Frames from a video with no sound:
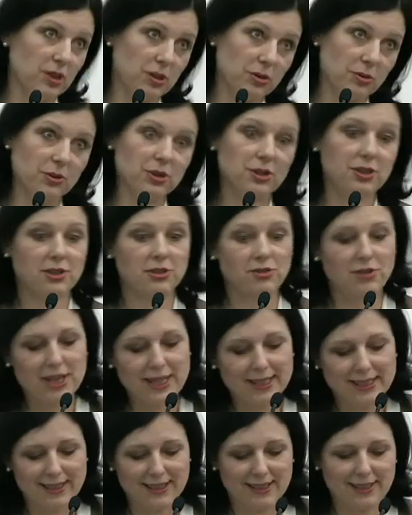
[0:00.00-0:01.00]
good
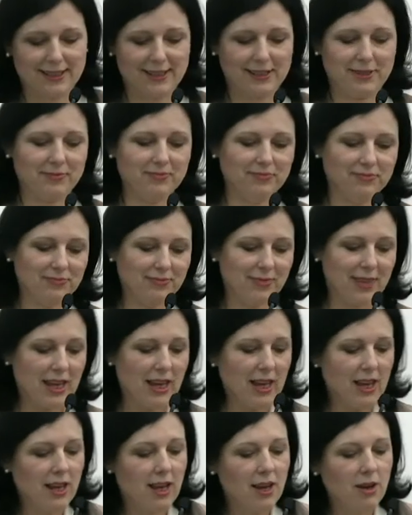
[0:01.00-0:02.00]
reasons.
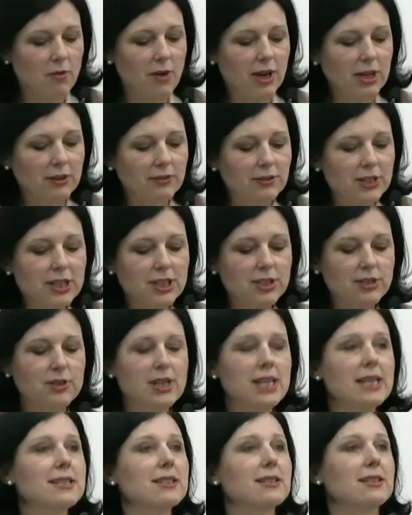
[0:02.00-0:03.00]
One of these
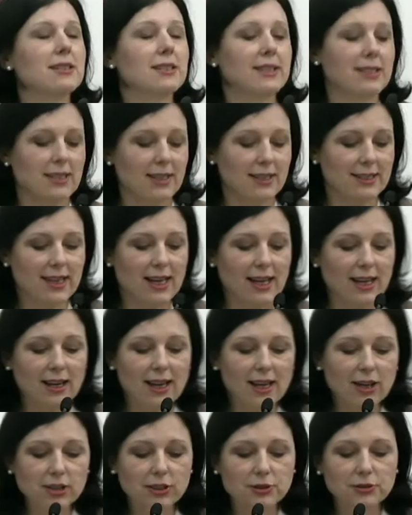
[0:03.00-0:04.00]
reasons is a
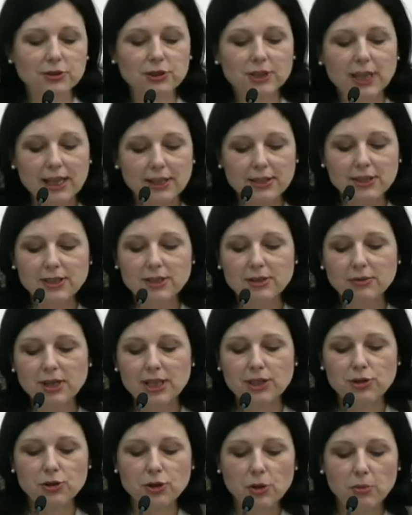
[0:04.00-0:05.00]
lack of trust
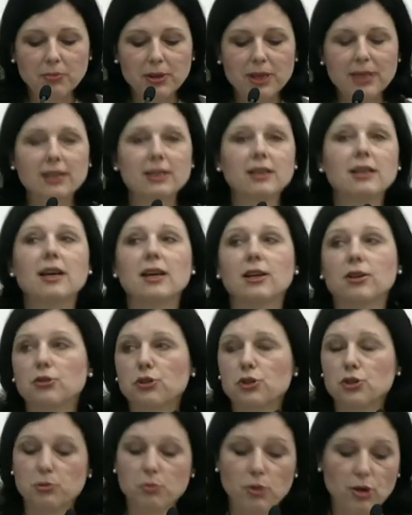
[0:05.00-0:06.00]
when shopping
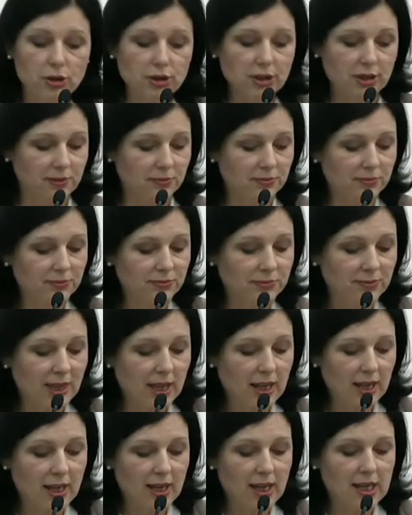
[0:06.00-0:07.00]
across border.
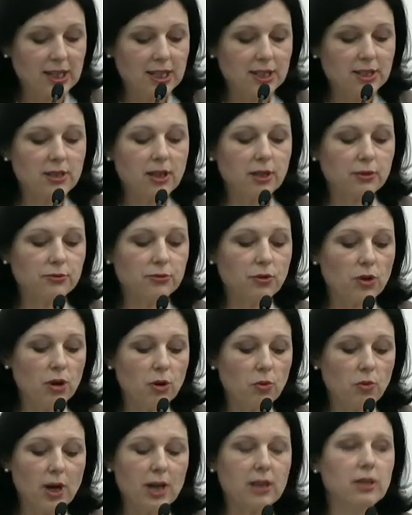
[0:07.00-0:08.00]
It is
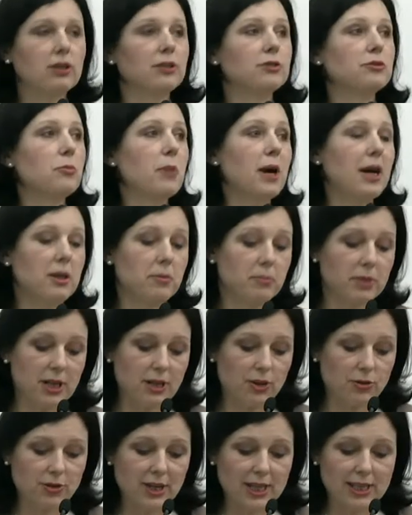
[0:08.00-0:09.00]
therefore one of my
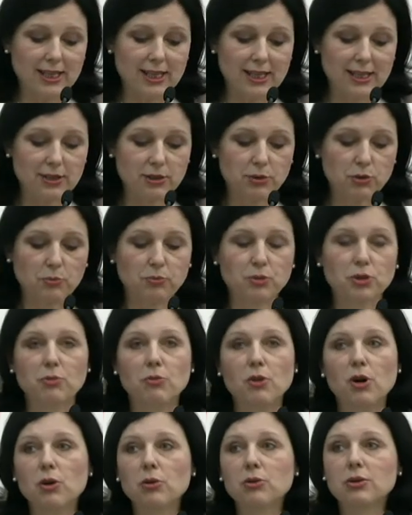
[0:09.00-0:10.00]
priorities to
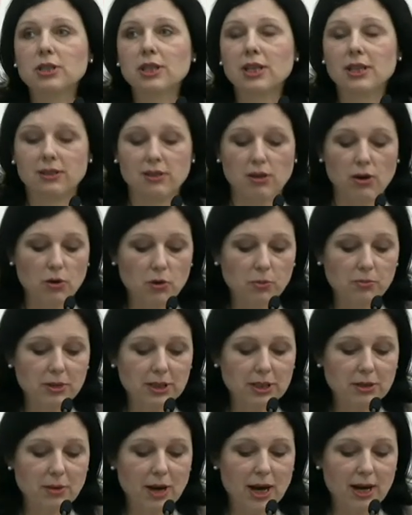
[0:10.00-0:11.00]
promote an
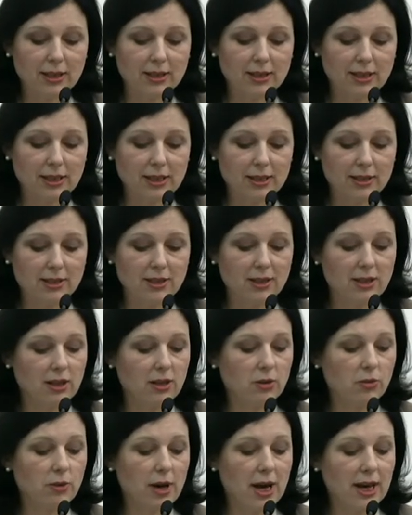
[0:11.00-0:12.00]
open market
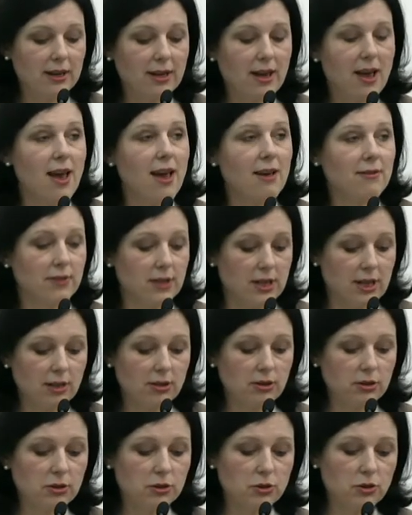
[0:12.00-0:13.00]
where every
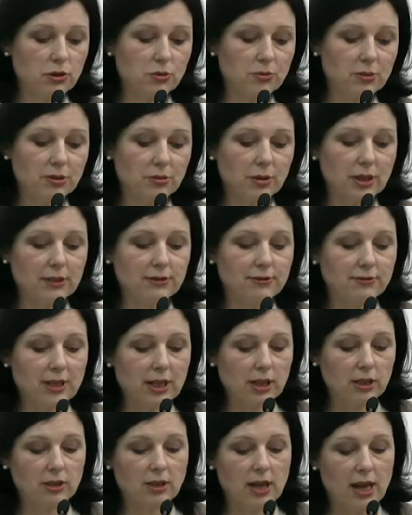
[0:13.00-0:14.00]
consumer will
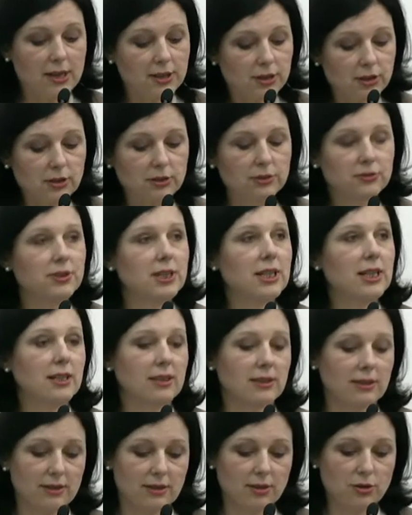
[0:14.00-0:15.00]
feel as
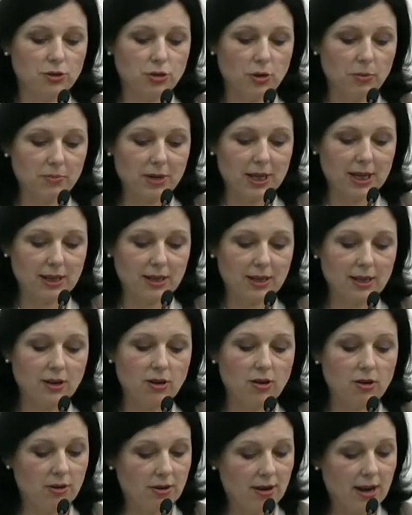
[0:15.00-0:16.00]
confident shopping
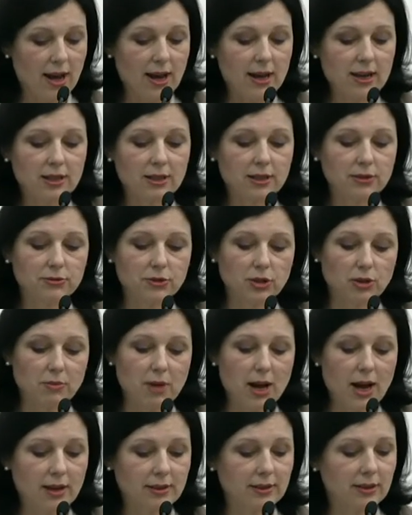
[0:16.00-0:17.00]
online from
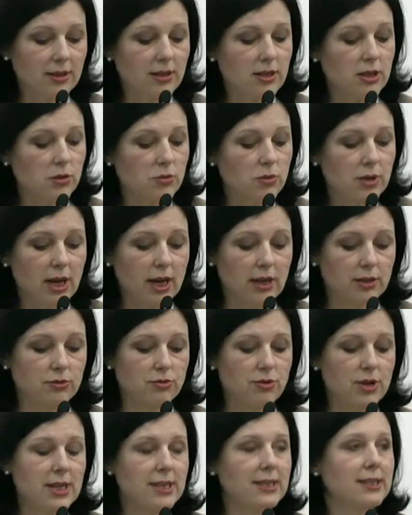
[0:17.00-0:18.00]
other EU
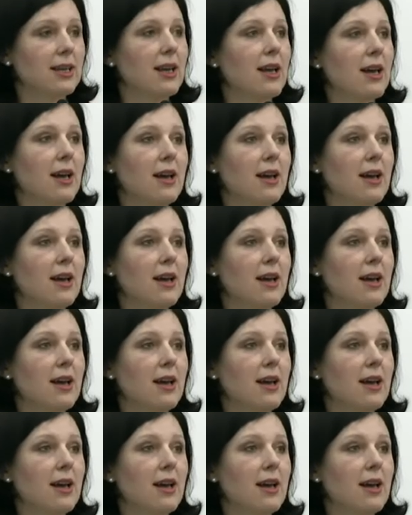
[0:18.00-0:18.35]
countries